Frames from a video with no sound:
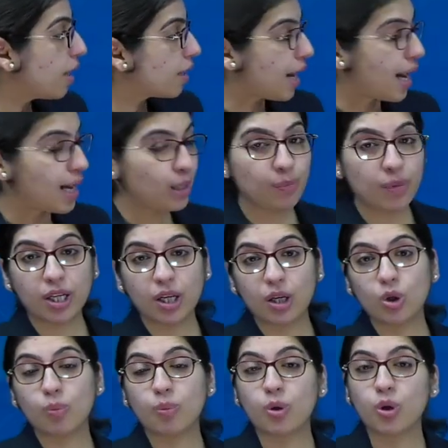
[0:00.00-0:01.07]
Right middle
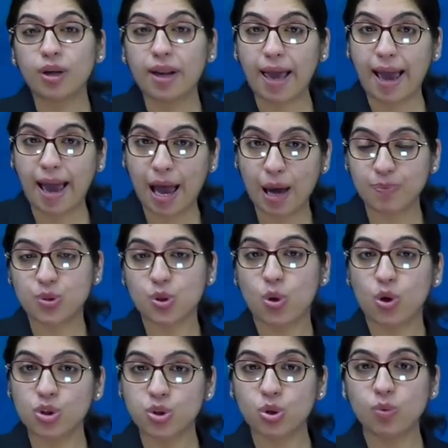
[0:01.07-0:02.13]
lobe collapse
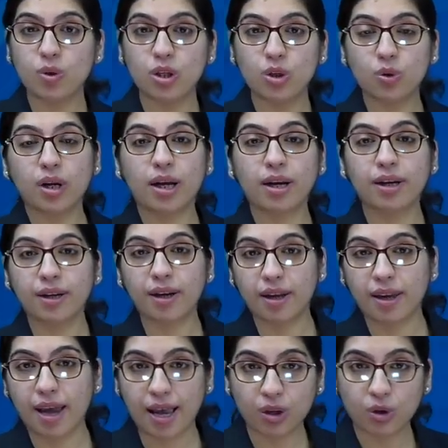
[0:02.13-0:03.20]
also will look like a
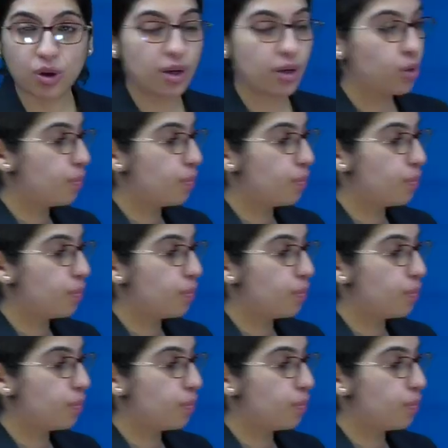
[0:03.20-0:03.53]
triangular